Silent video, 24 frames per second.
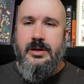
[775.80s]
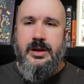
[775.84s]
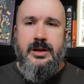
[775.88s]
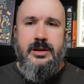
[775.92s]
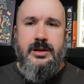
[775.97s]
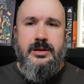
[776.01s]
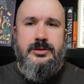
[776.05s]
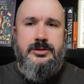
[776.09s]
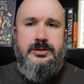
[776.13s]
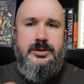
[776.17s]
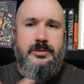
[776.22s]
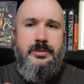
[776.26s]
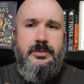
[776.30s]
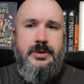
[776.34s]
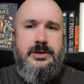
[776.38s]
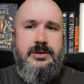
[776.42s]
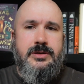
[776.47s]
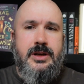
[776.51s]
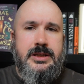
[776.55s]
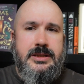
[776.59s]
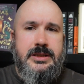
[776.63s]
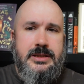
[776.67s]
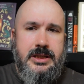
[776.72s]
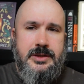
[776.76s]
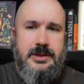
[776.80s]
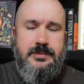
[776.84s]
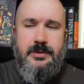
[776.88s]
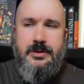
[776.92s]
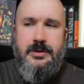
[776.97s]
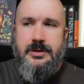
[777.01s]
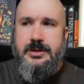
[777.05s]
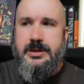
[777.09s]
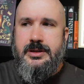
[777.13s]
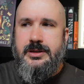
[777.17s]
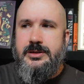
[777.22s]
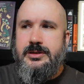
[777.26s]
should we trust this
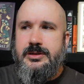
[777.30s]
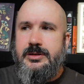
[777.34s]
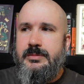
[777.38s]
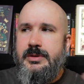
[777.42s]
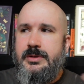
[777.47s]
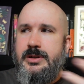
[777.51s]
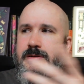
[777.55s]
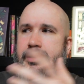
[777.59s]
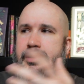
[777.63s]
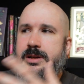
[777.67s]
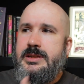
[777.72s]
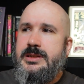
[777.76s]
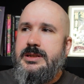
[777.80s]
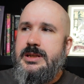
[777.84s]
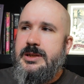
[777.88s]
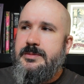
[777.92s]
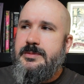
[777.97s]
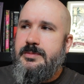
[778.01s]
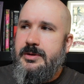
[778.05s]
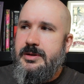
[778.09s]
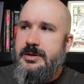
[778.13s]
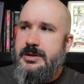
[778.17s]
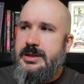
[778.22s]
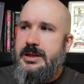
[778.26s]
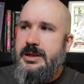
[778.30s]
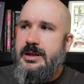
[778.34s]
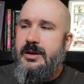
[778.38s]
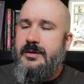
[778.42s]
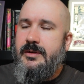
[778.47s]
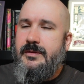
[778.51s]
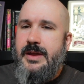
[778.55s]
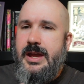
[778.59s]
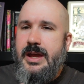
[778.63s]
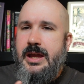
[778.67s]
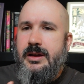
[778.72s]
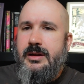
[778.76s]
person? Should we trust this person?
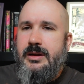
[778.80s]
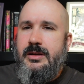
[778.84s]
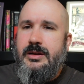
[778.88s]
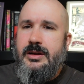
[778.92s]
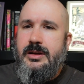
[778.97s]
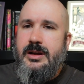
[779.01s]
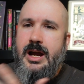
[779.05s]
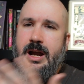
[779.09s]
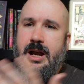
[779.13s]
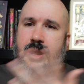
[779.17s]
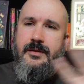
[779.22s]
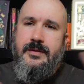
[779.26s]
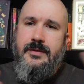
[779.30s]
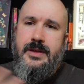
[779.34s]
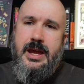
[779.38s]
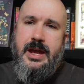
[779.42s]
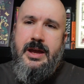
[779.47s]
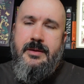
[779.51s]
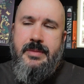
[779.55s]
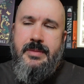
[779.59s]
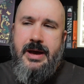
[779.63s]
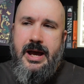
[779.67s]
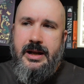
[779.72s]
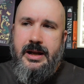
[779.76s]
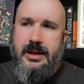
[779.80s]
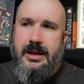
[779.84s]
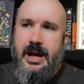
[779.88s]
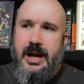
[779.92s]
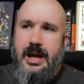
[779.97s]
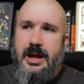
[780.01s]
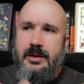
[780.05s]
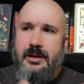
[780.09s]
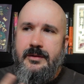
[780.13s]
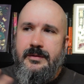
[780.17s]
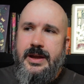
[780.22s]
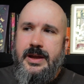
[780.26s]
Are they a good guy? Are they a bad
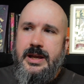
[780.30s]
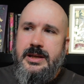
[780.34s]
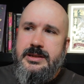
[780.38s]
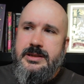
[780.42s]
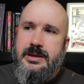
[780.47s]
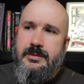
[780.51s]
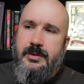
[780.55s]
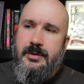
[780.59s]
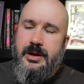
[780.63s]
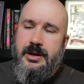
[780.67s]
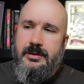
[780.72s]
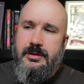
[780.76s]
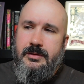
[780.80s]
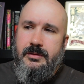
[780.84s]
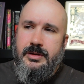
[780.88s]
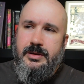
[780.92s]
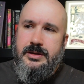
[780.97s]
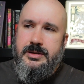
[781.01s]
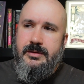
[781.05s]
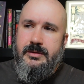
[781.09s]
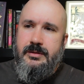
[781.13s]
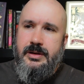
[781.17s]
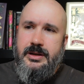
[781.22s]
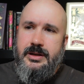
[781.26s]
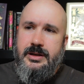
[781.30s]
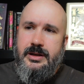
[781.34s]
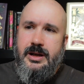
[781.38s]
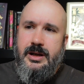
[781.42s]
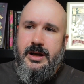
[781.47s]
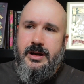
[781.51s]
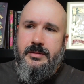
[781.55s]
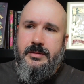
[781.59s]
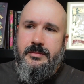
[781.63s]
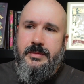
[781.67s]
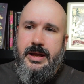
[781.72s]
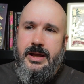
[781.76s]
guy? Are they someone who is going to
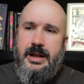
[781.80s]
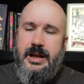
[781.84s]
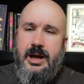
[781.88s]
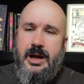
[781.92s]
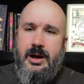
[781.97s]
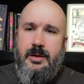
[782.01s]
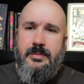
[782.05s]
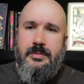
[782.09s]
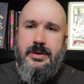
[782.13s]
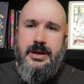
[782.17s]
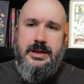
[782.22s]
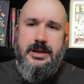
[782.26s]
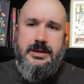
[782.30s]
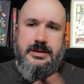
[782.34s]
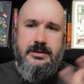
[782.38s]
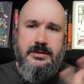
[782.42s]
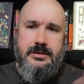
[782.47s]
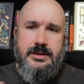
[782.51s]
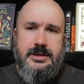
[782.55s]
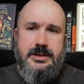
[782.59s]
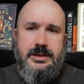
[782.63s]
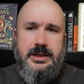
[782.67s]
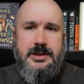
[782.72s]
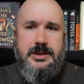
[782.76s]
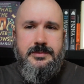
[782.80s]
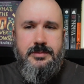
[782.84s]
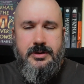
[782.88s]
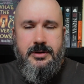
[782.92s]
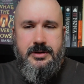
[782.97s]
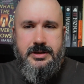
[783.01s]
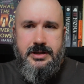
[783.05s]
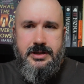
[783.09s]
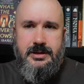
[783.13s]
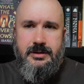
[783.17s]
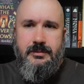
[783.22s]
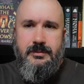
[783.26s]
come and help us? Or is this
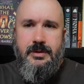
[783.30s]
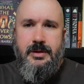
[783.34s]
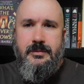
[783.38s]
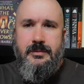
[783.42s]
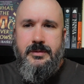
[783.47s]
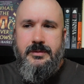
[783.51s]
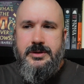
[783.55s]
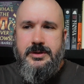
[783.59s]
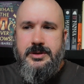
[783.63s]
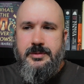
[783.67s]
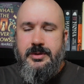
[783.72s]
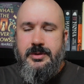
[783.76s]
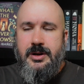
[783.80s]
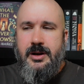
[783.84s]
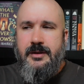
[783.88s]
person the one we should put